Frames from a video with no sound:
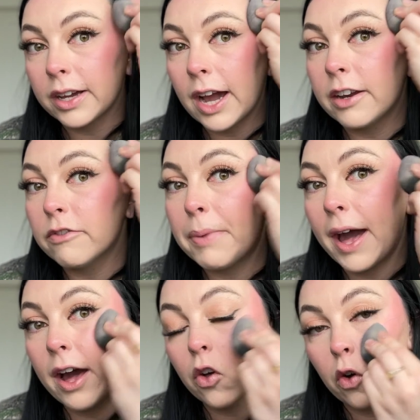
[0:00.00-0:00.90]
kind of
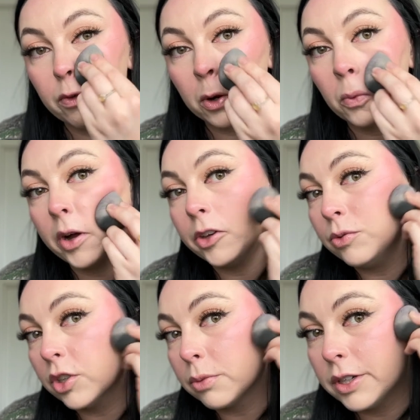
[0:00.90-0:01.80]
pat over what you
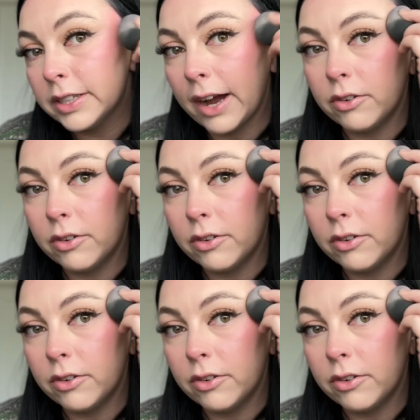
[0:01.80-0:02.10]
just put down,